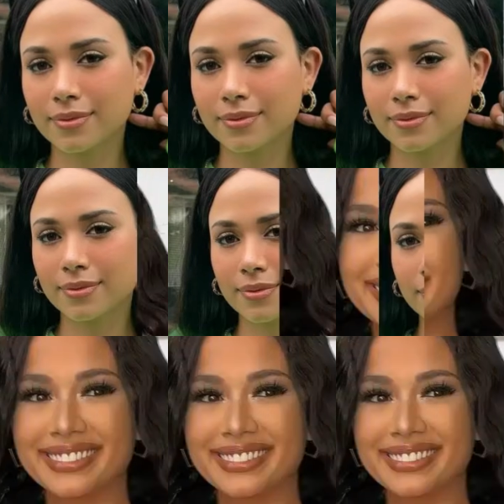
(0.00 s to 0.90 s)

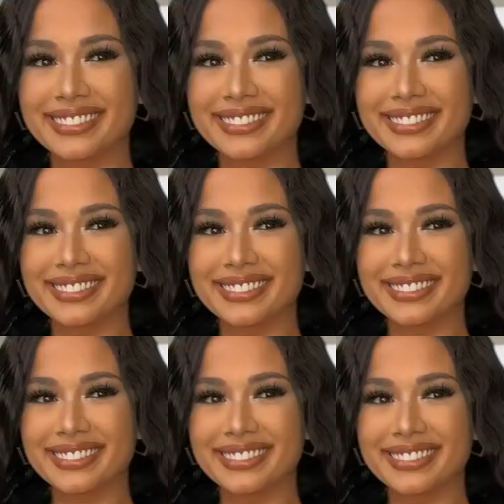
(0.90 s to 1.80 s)

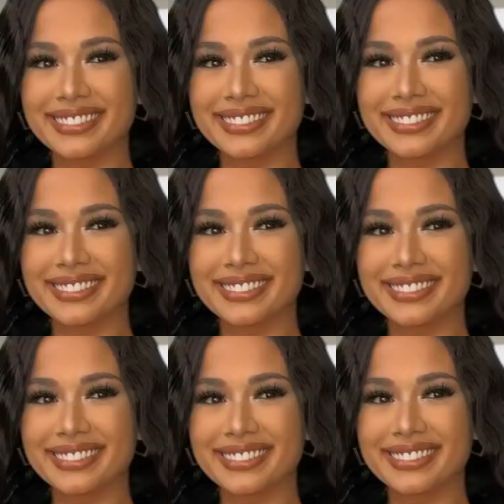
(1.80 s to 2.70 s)

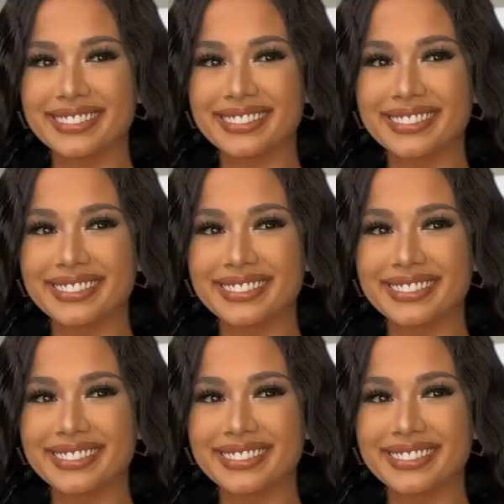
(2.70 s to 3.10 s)
[no speech]